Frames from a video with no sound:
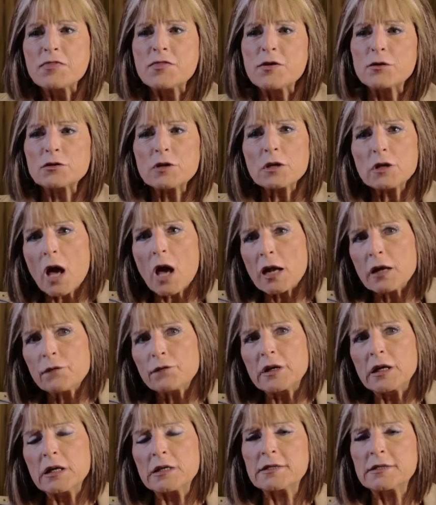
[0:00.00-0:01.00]
There's a lot of
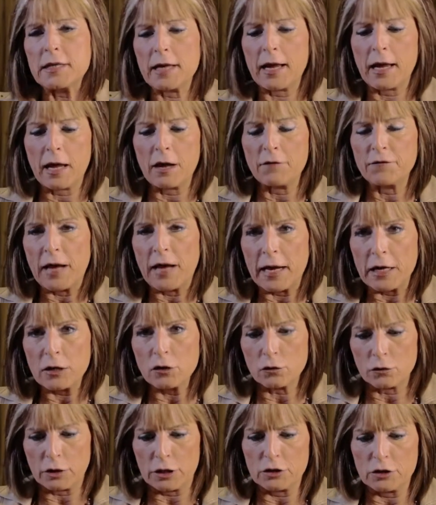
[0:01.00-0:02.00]
kids that have
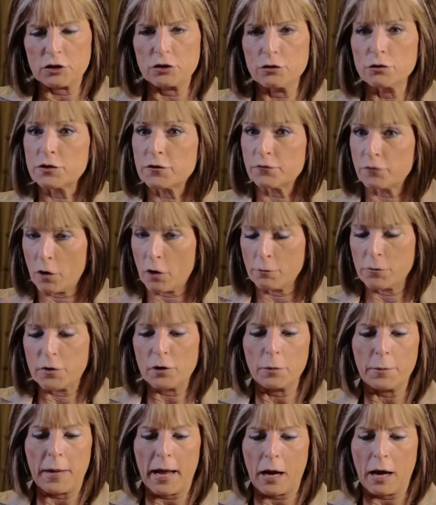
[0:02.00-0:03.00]
anger issues from
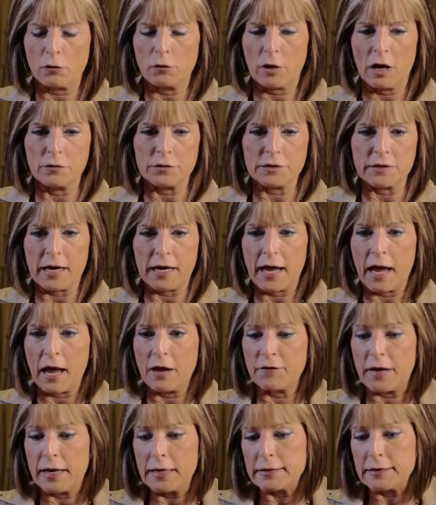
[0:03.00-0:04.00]
their backgrounds. They
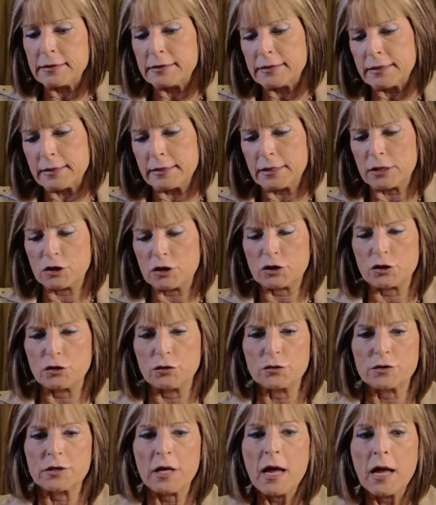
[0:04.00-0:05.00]
have ADD
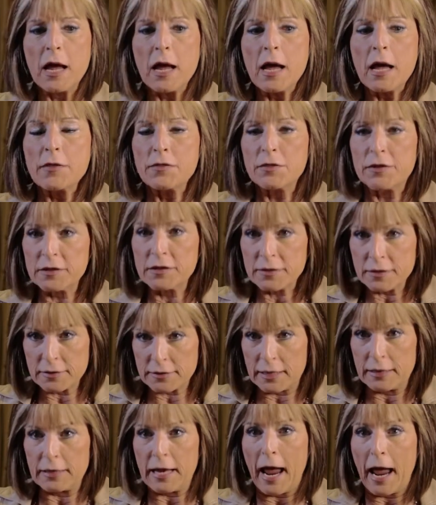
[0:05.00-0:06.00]
issues. This is
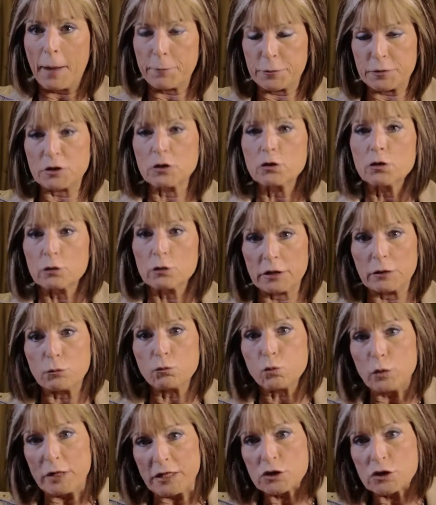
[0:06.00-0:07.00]
an absolutely
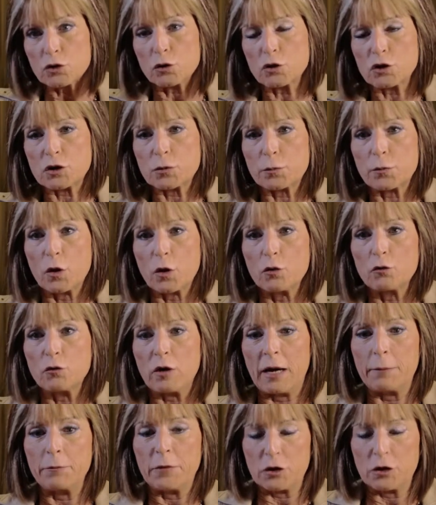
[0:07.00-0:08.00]
researched
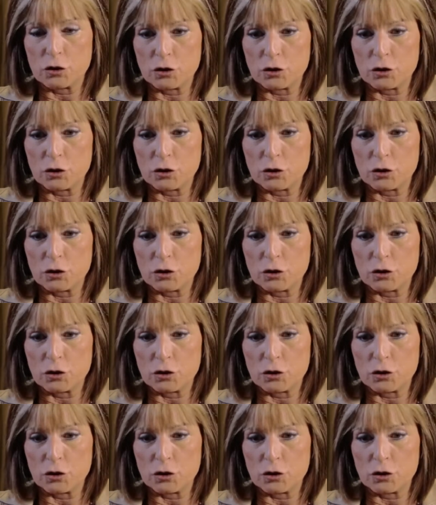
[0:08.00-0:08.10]
program that